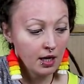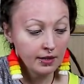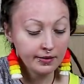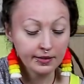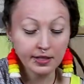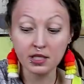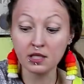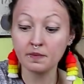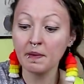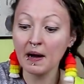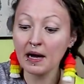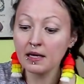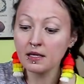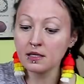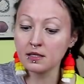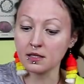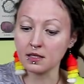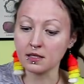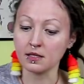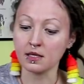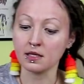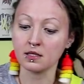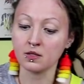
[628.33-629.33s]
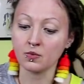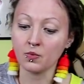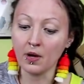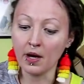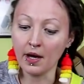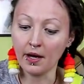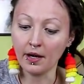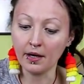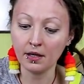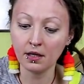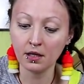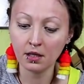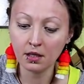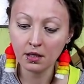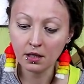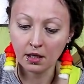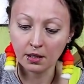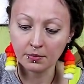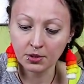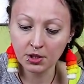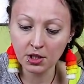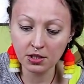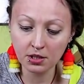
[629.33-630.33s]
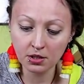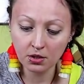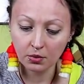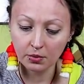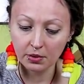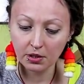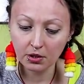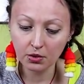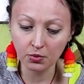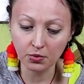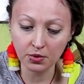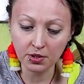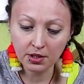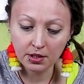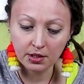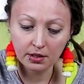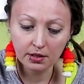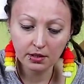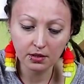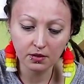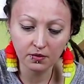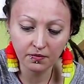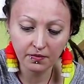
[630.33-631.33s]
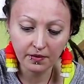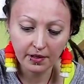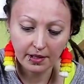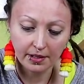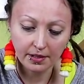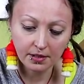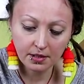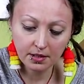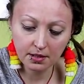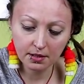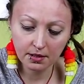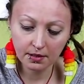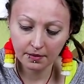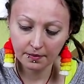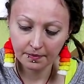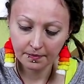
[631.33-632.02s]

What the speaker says: the spices as well. I'm just going to stir it first.